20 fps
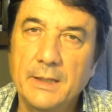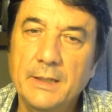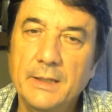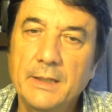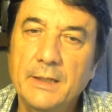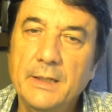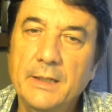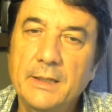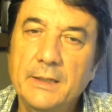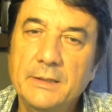
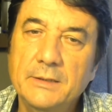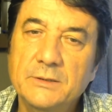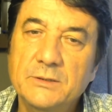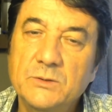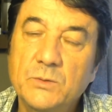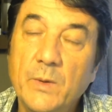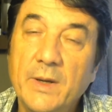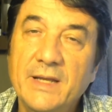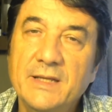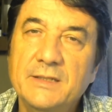in
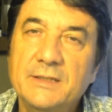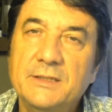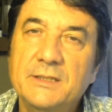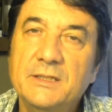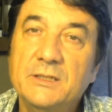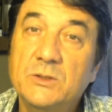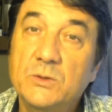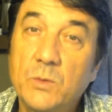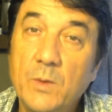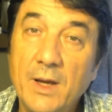
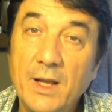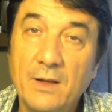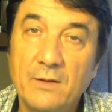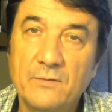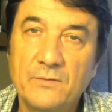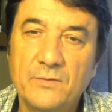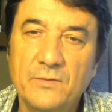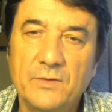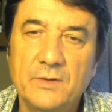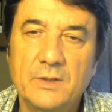
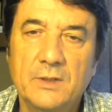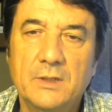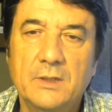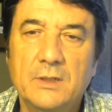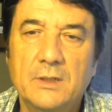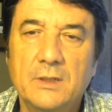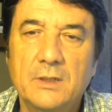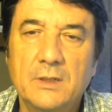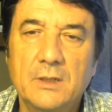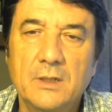2012,
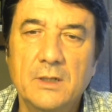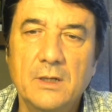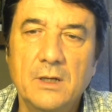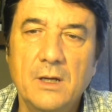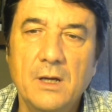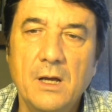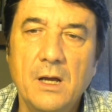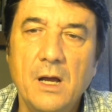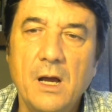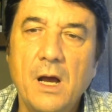
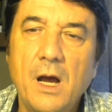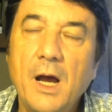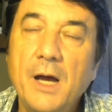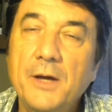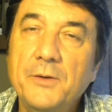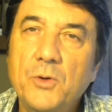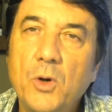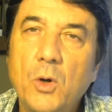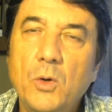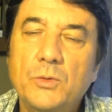I
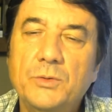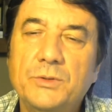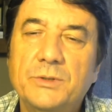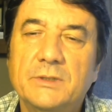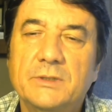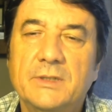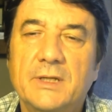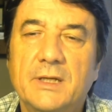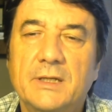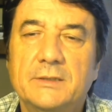wrote
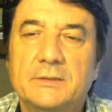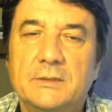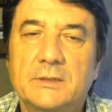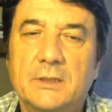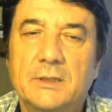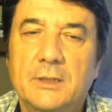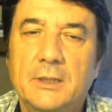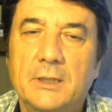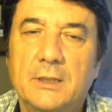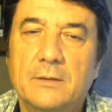that
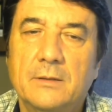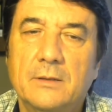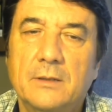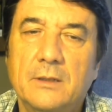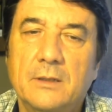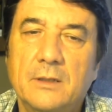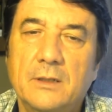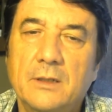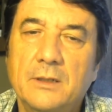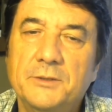
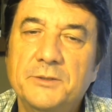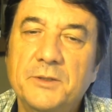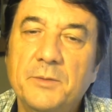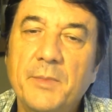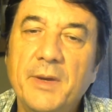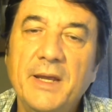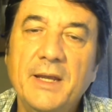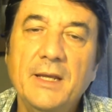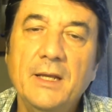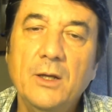the
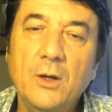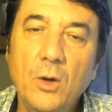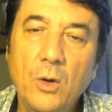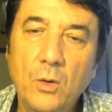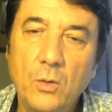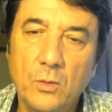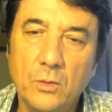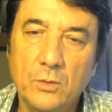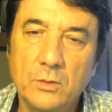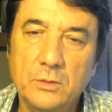main
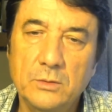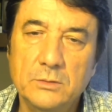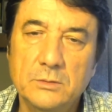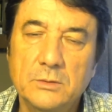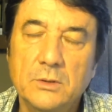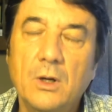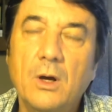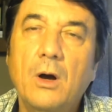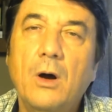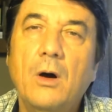goal
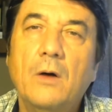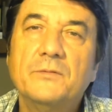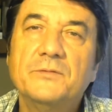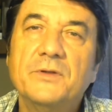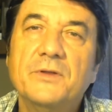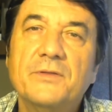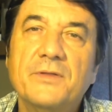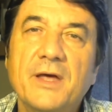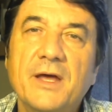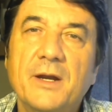of
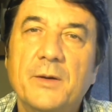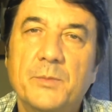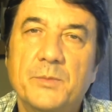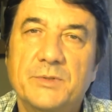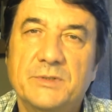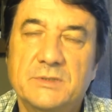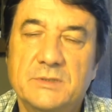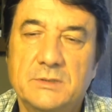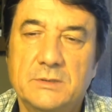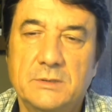the
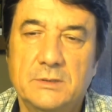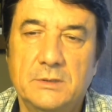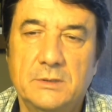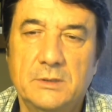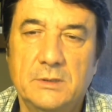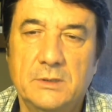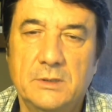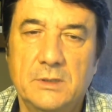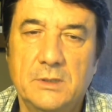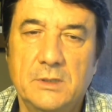therapist
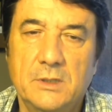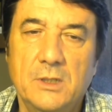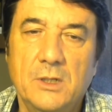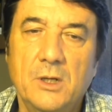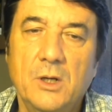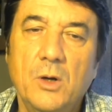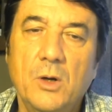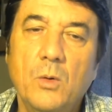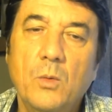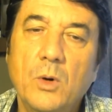
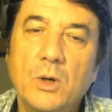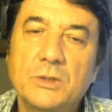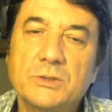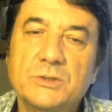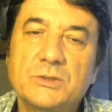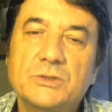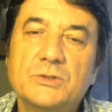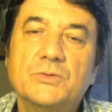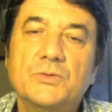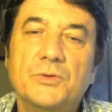
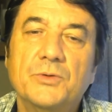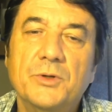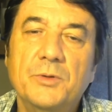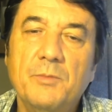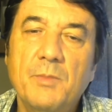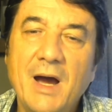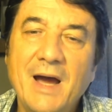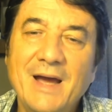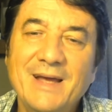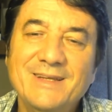was to
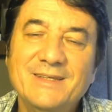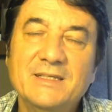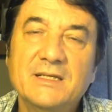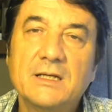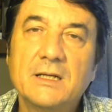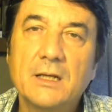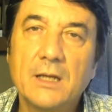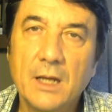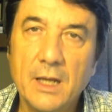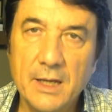remind the
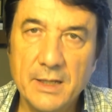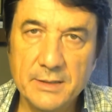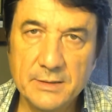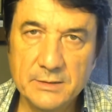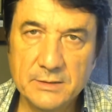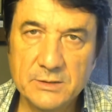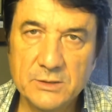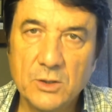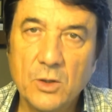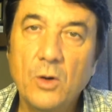
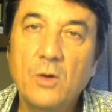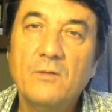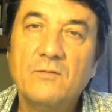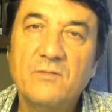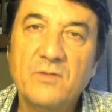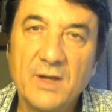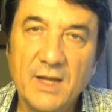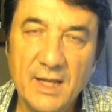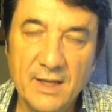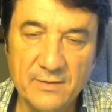client of
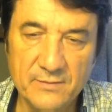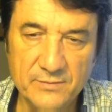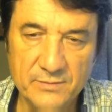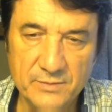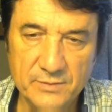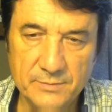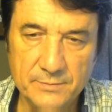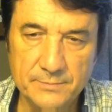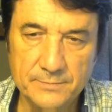love.